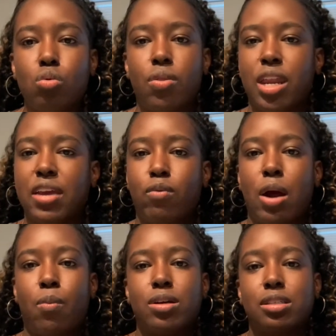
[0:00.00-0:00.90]
And then even when I
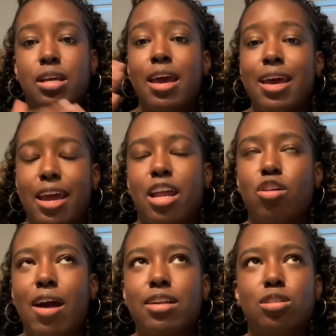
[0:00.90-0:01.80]
was in
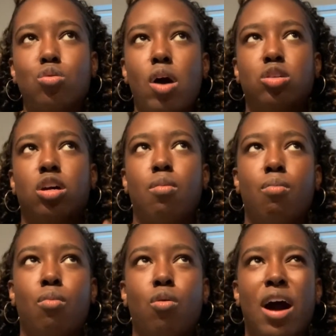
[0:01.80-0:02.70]
grad school, I
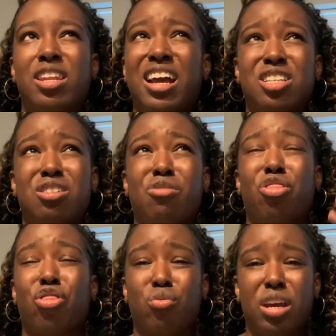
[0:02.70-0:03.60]
think I took
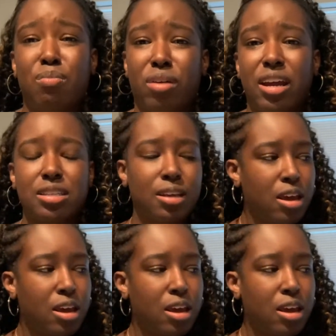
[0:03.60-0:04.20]
3 breaks.